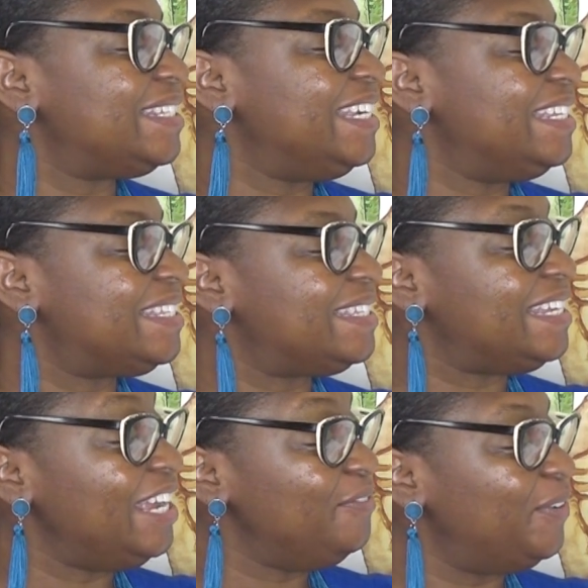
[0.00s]
its
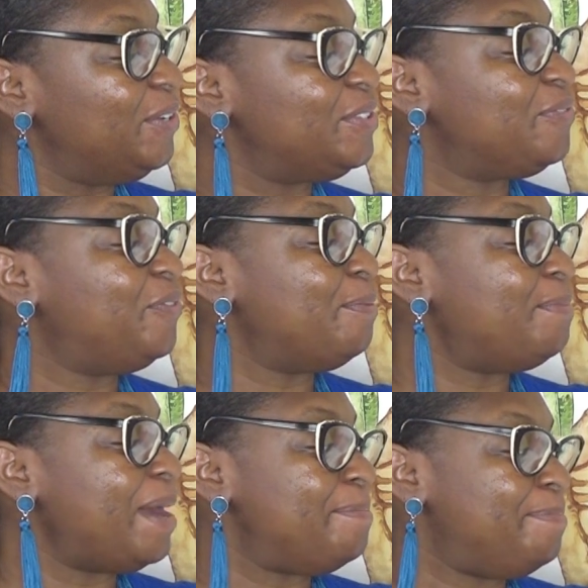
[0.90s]
10 votes for
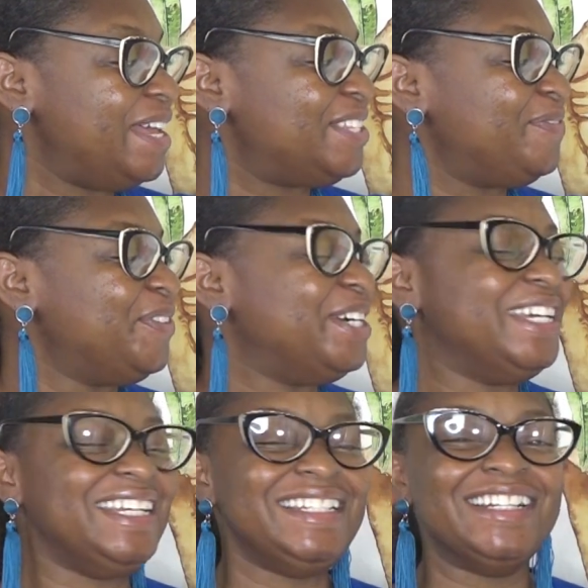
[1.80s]
my best
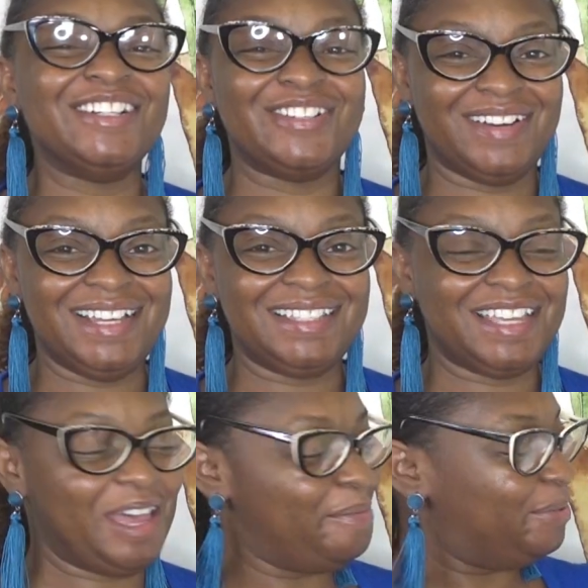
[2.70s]
friend, Grace
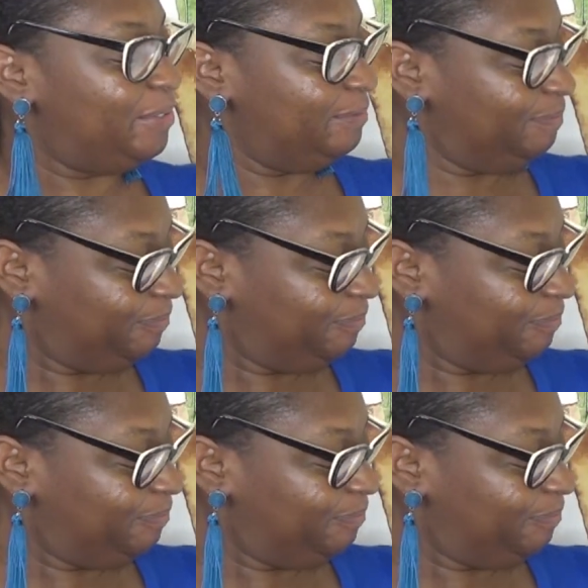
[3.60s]
Campbell.